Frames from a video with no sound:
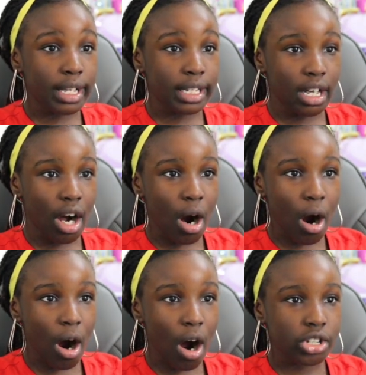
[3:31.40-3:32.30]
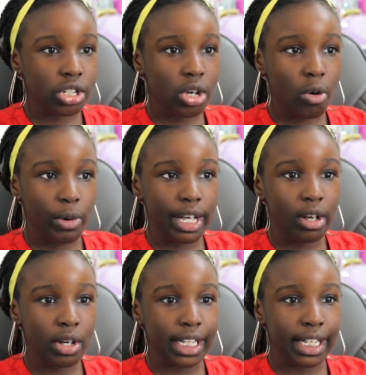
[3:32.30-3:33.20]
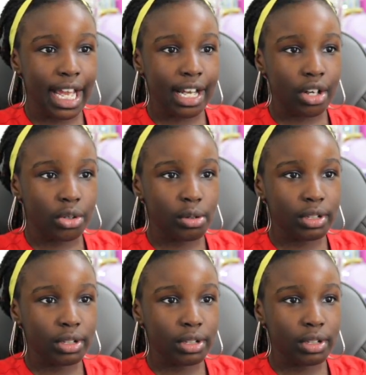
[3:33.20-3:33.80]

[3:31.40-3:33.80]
Yosh, we're gonna get the newest